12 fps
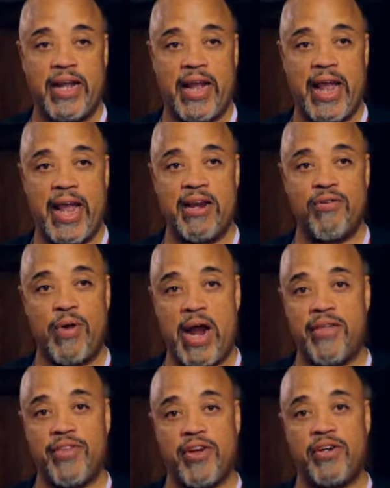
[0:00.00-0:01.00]
And
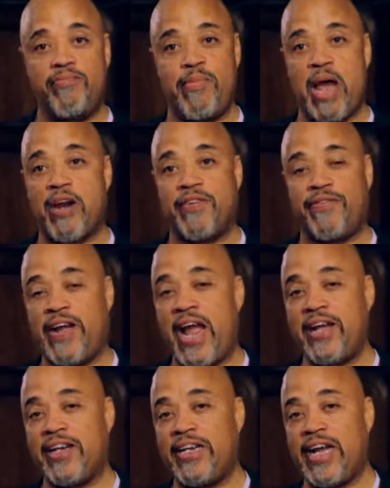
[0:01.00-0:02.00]
rather
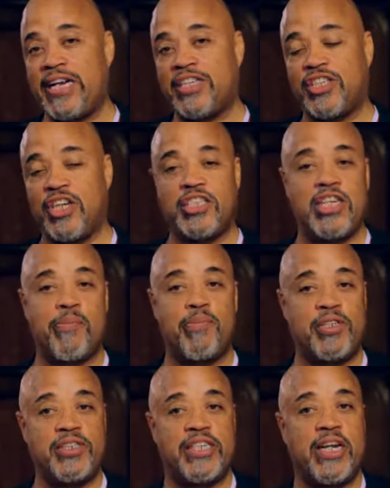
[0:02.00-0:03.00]
matter-of-factly, I just looked up at
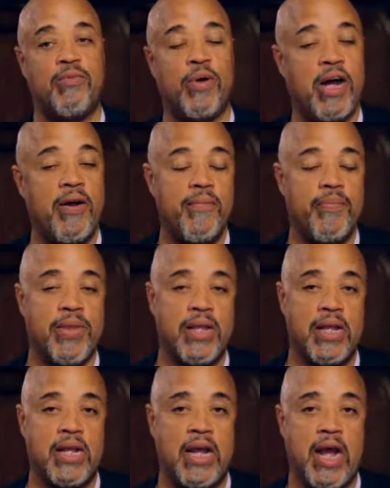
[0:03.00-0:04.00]
her and said, well,
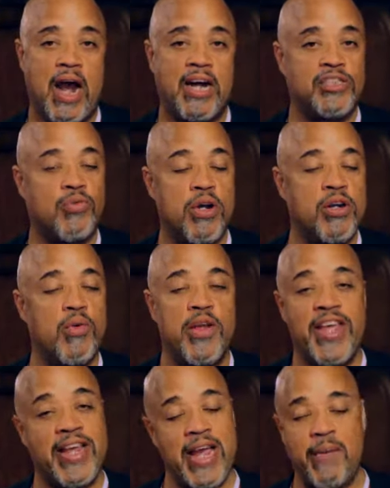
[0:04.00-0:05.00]
I was wondering where
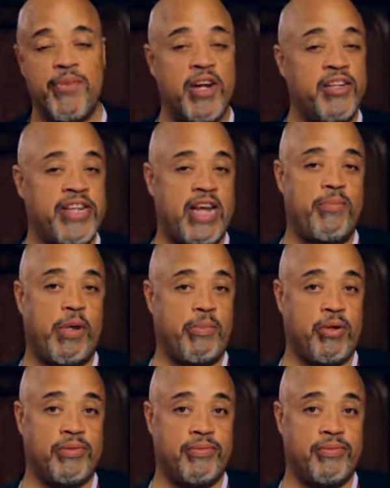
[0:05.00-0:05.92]
they kept their dead people.